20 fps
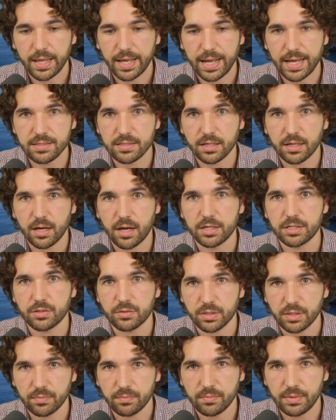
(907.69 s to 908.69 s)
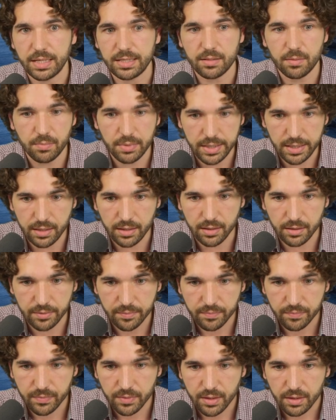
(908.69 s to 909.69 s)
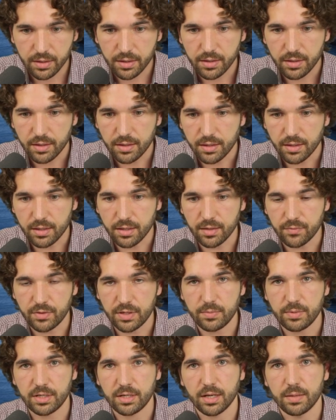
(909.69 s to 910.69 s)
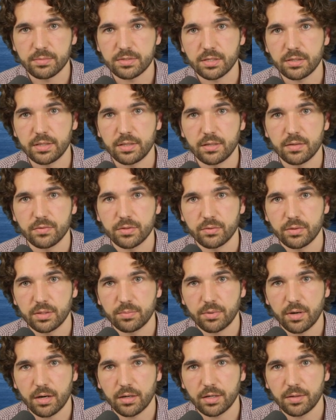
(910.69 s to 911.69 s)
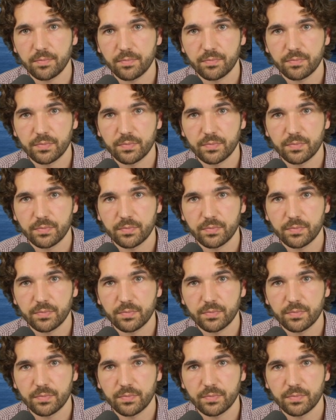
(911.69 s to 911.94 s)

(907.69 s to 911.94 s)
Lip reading: as a country in the media if he becomes the leader of the Green Party.